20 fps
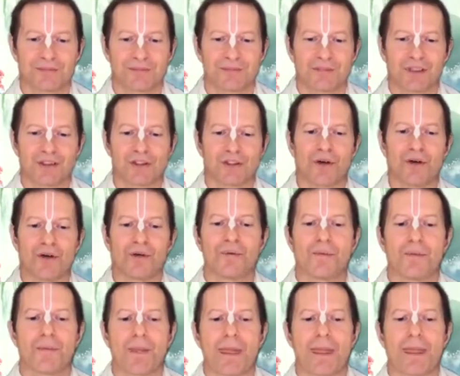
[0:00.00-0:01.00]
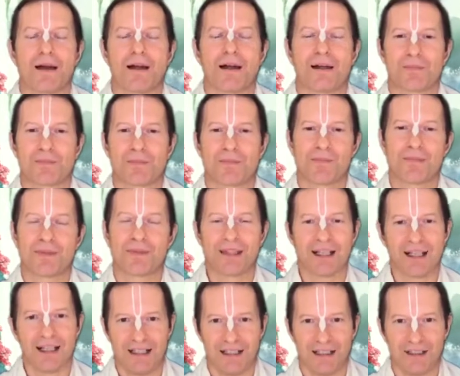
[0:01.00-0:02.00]
So,
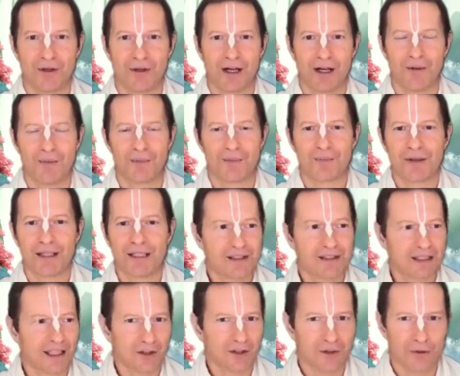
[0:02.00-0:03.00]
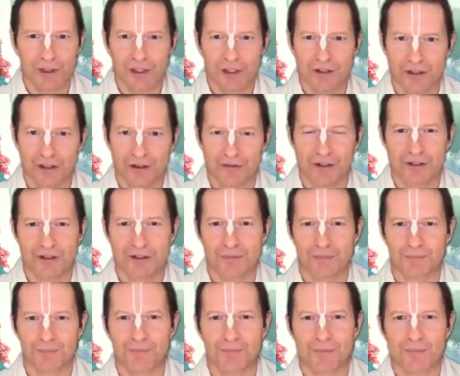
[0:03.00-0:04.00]
Indra, he said to his
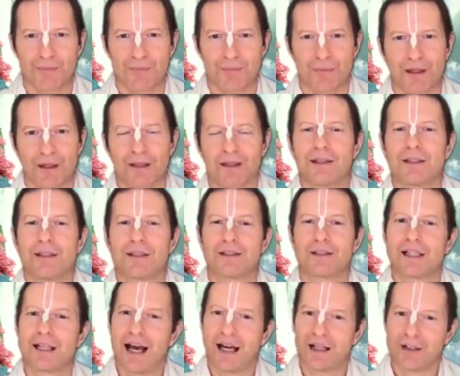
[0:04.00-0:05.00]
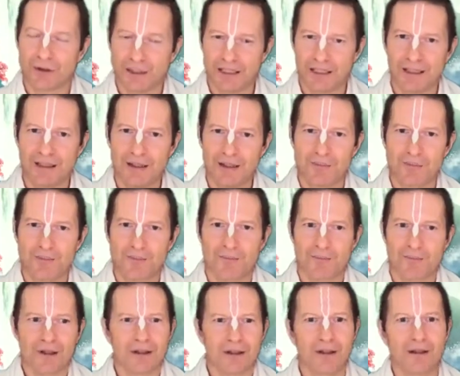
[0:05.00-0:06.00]
servants, he said, actually,
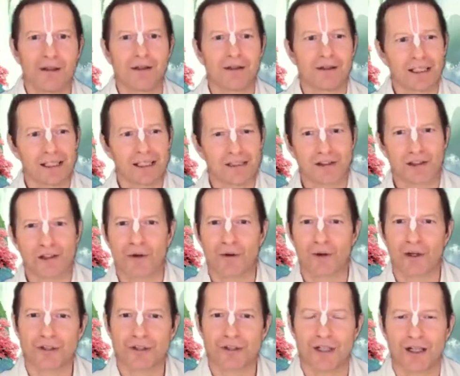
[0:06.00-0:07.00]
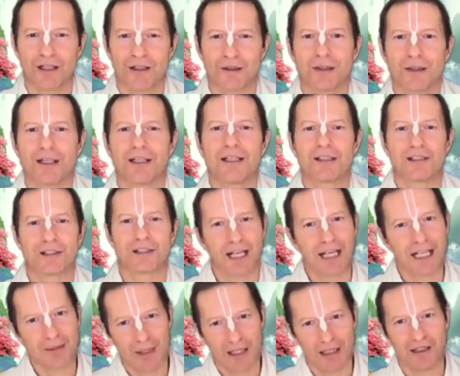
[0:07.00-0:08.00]
this Krishna, he's
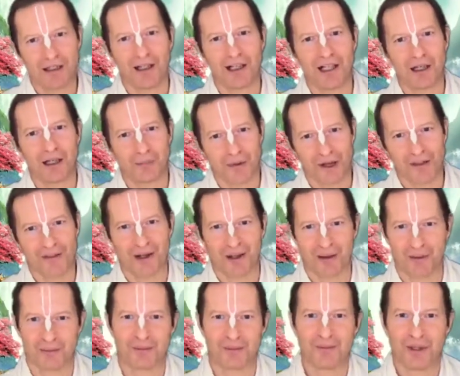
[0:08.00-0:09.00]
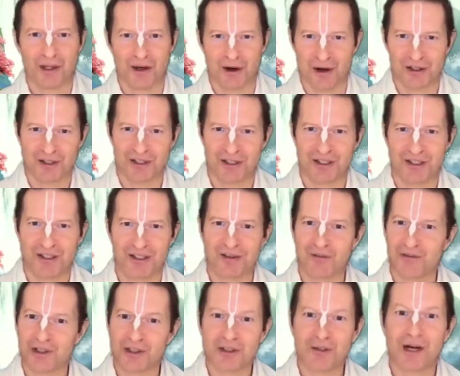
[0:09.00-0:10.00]
like my younger brother. Because
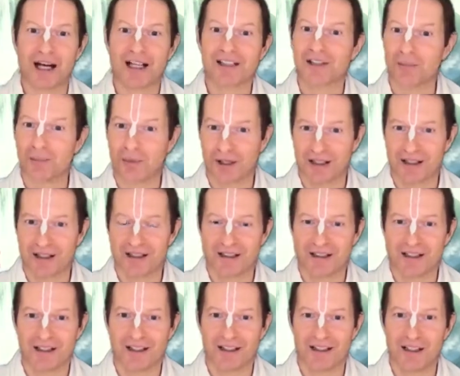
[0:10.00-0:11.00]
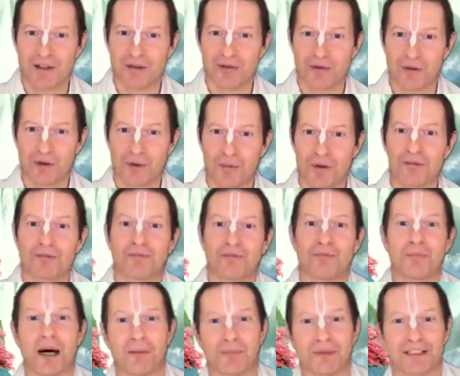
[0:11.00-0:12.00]
Vishnu has appeared in the form of
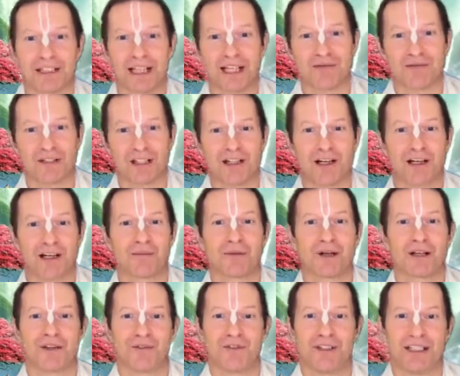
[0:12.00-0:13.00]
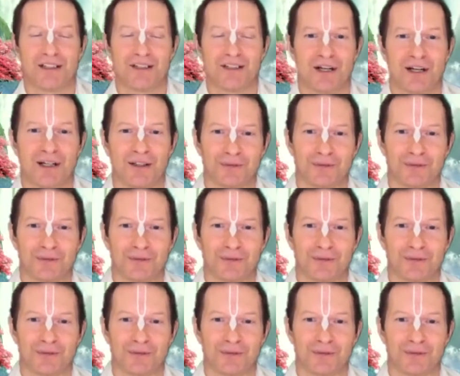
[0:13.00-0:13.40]
Vamandev, the younger brother of Indra.